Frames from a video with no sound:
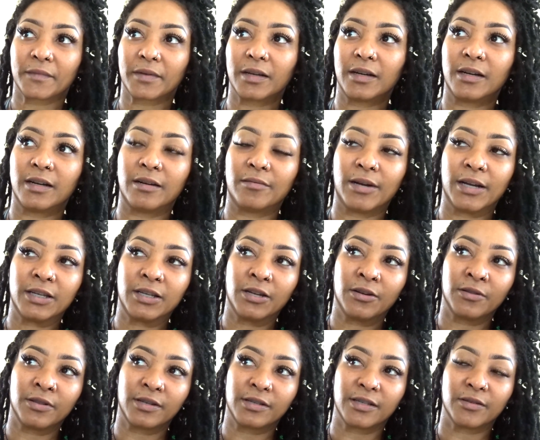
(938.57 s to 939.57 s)
Um, I
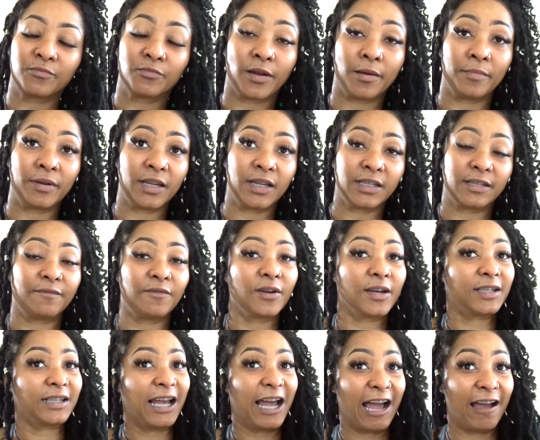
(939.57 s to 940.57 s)
know there's some remedies. If you
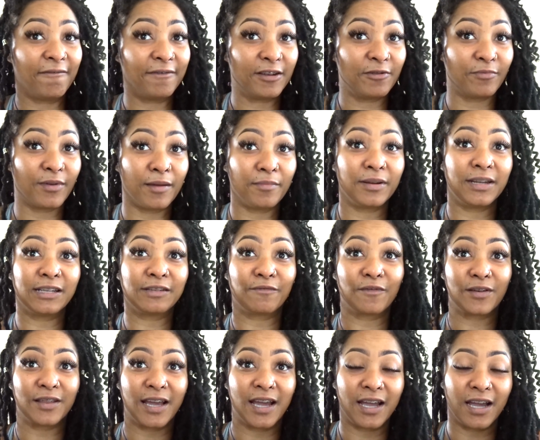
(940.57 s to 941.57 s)
guys have any remedies
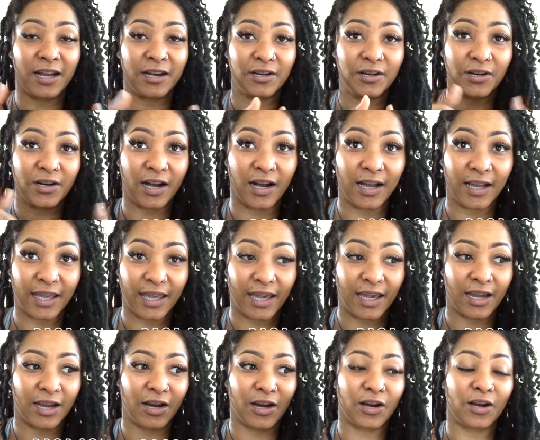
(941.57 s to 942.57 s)
for that under eye
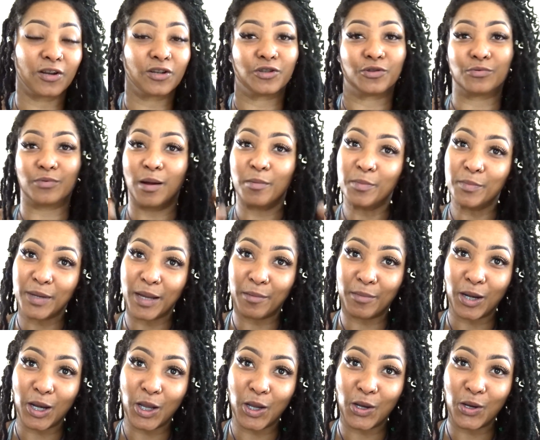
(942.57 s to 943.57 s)
care, drop them down
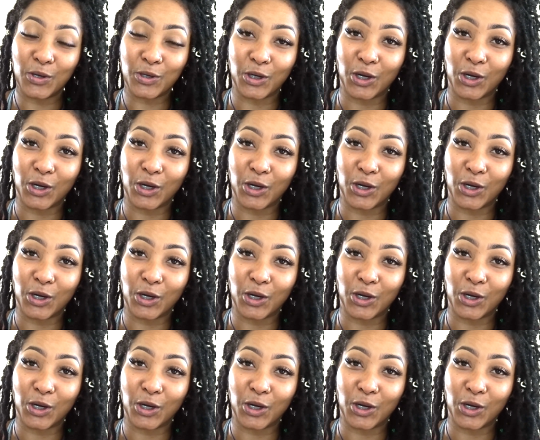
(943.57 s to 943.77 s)
below.